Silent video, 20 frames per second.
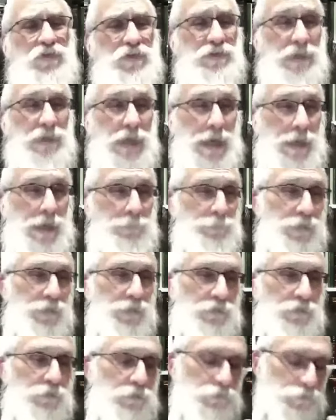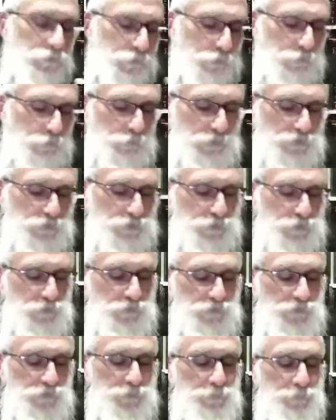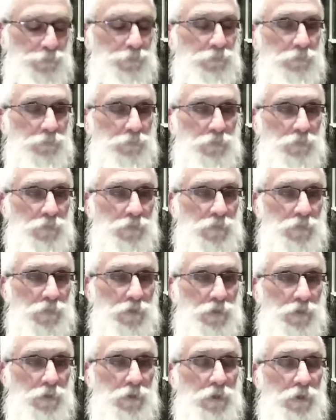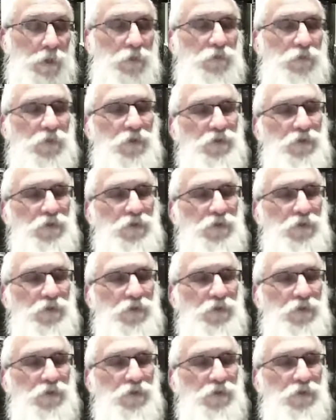it to happen? The Ruach Shtus. So he